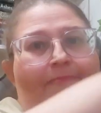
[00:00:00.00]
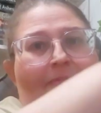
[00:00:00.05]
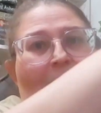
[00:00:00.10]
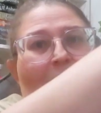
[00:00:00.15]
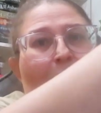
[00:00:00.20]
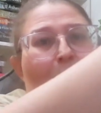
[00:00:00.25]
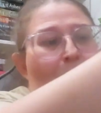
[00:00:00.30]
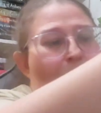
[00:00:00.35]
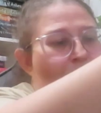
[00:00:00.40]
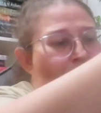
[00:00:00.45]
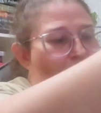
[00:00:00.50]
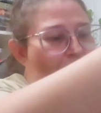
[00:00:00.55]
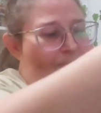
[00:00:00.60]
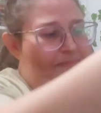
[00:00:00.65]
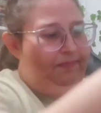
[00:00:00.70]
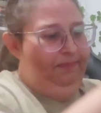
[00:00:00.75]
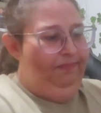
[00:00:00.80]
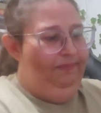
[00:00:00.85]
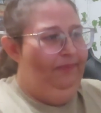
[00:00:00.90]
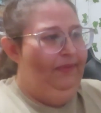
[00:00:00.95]
Yep.
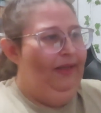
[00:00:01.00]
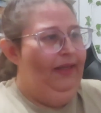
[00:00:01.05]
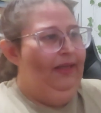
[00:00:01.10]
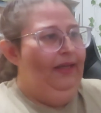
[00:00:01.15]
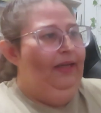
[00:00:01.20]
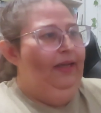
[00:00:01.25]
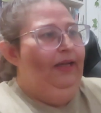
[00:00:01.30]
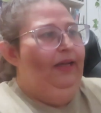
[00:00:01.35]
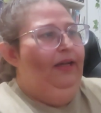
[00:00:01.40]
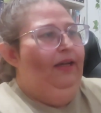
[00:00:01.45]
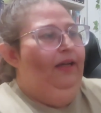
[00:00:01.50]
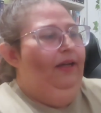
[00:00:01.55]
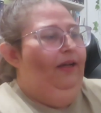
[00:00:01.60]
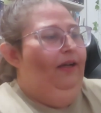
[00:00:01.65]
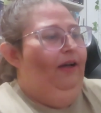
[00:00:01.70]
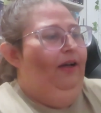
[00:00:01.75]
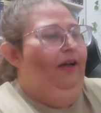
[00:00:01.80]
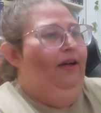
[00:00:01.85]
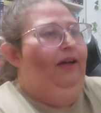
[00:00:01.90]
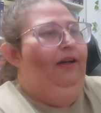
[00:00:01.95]

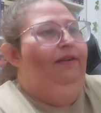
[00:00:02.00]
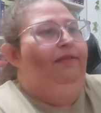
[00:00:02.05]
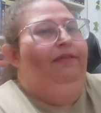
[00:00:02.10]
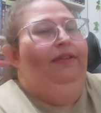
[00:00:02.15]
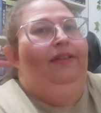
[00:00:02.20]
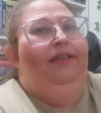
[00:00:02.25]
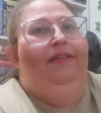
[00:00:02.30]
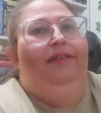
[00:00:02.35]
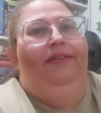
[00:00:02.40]
Of